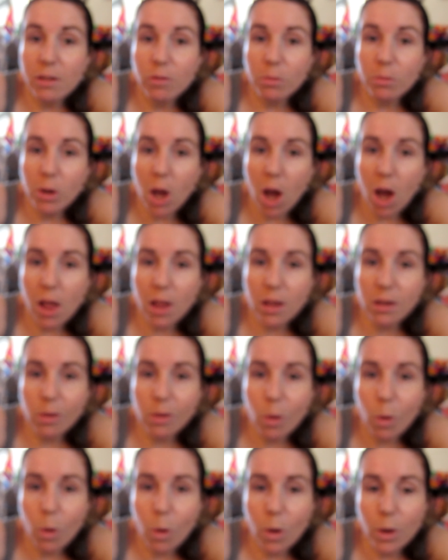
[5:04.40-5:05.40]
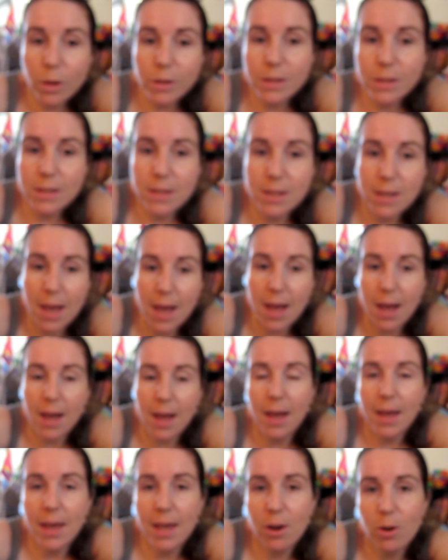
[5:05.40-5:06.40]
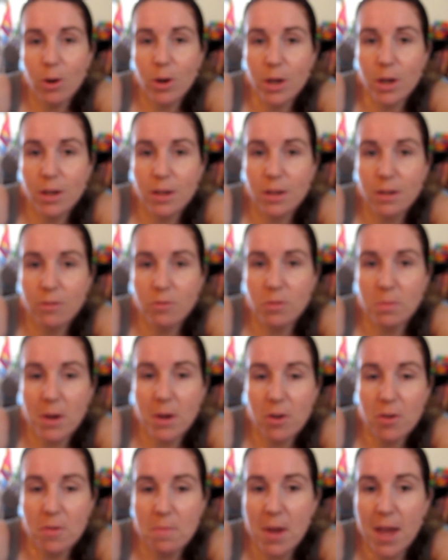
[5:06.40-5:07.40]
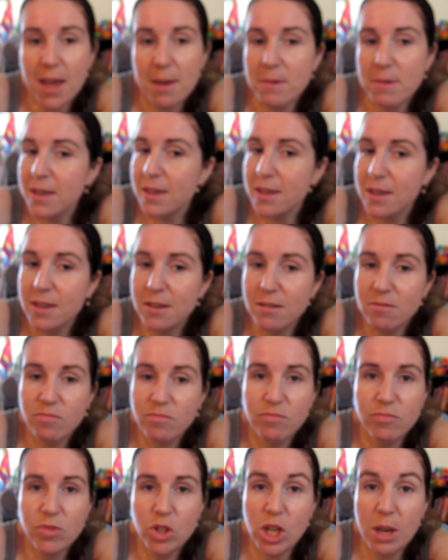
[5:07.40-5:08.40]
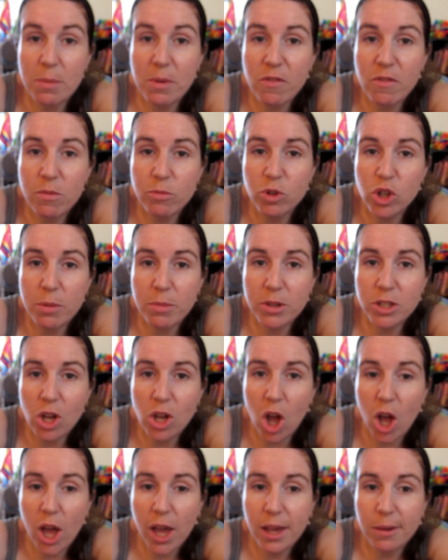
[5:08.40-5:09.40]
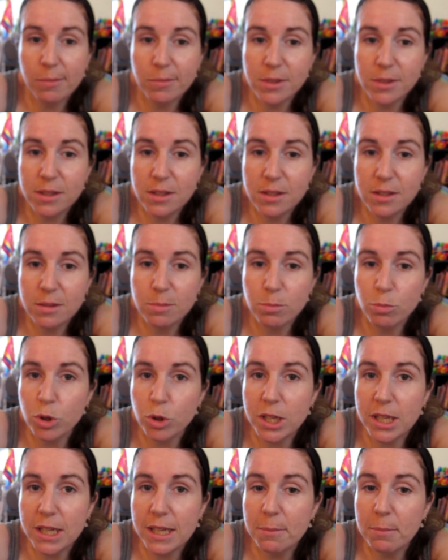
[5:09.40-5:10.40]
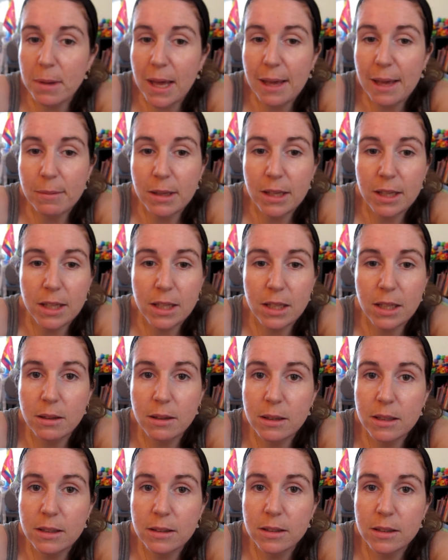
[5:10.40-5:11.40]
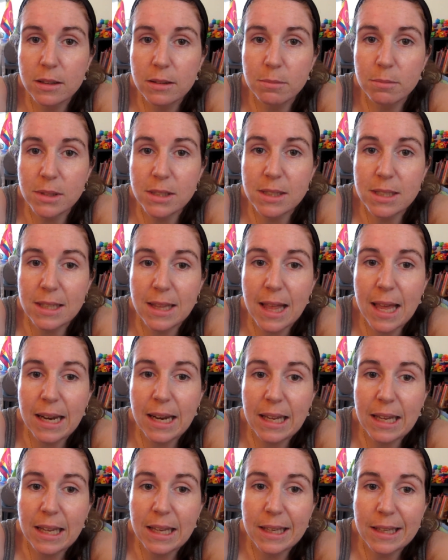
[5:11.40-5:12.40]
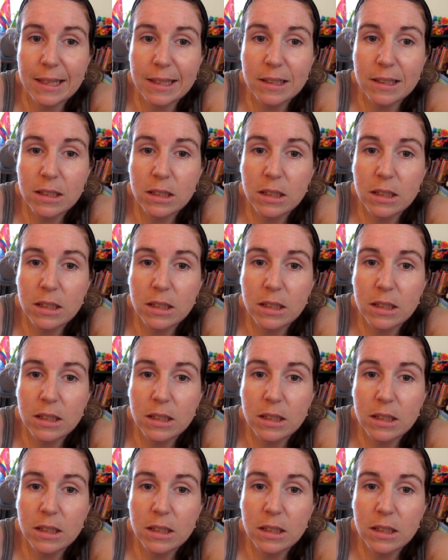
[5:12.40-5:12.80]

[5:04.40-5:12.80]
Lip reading: from Carl and Court, Erin from Erin Baby, Gemma from Gemma Times, Brittany and Baby, Missy Lanning.